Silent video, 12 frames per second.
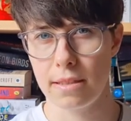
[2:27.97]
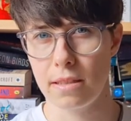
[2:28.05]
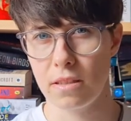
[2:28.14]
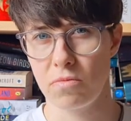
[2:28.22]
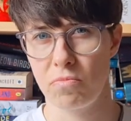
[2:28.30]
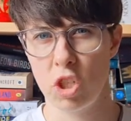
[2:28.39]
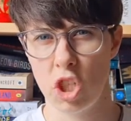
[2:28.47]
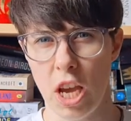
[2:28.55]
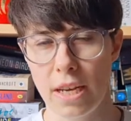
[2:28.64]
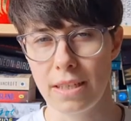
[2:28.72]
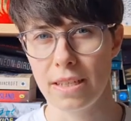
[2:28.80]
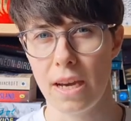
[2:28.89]
this
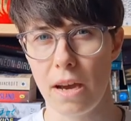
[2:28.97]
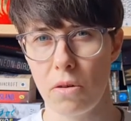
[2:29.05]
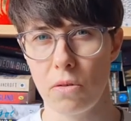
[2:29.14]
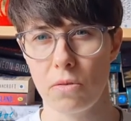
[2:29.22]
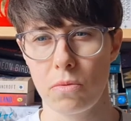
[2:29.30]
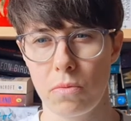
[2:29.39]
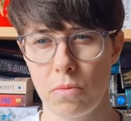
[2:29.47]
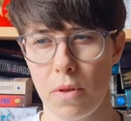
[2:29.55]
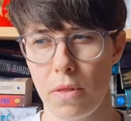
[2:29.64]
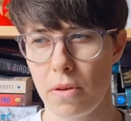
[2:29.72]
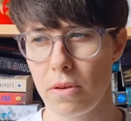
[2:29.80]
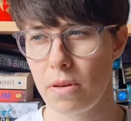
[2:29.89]
shanty town
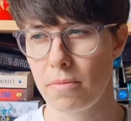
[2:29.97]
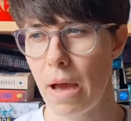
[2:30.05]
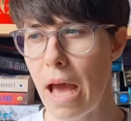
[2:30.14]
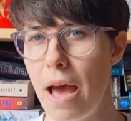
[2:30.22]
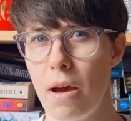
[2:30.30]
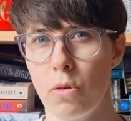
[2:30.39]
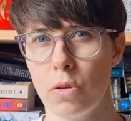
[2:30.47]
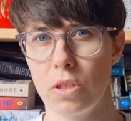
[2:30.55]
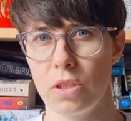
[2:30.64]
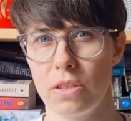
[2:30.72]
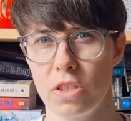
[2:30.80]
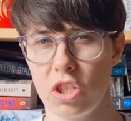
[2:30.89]

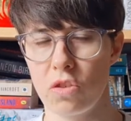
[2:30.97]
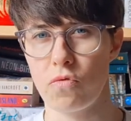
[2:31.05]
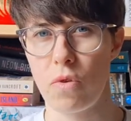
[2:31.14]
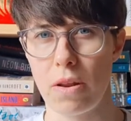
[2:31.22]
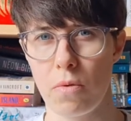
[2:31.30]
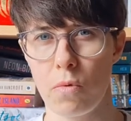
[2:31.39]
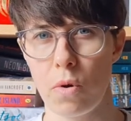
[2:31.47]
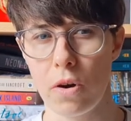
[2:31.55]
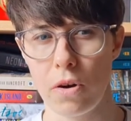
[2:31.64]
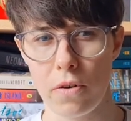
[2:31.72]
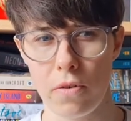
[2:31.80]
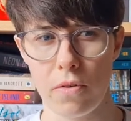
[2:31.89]
without just running
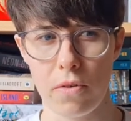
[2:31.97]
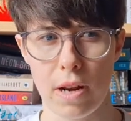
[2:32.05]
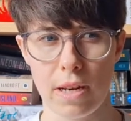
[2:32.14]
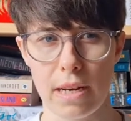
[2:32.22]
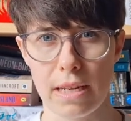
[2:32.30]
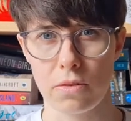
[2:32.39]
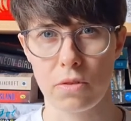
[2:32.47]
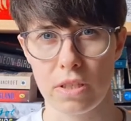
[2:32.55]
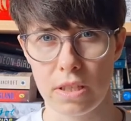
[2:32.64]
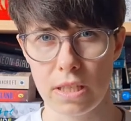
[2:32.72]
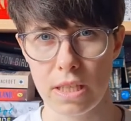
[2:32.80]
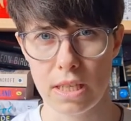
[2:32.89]
water and
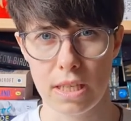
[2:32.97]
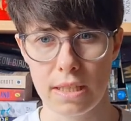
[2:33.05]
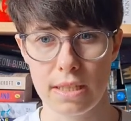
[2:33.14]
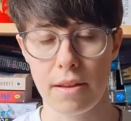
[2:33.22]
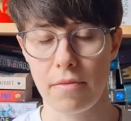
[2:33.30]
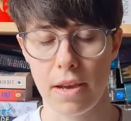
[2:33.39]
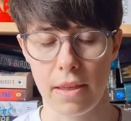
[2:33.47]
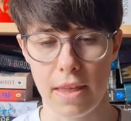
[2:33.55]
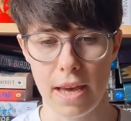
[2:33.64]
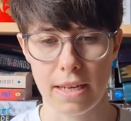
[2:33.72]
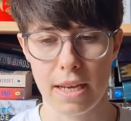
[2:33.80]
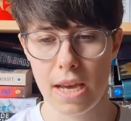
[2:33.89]
electricity and stuff like
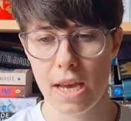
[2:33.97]
that.